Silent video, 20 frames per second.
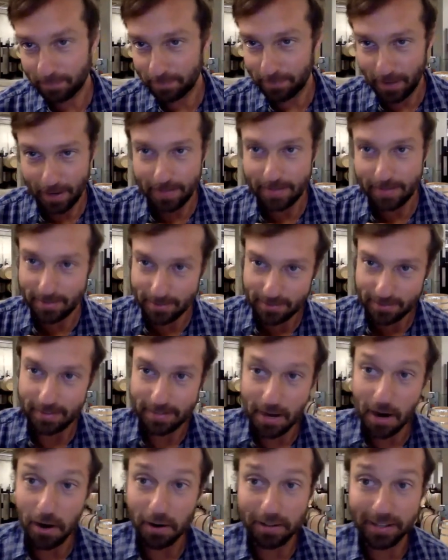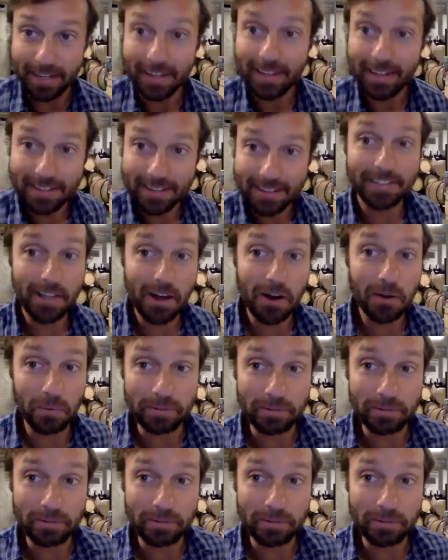it's gnarly. It's a long one.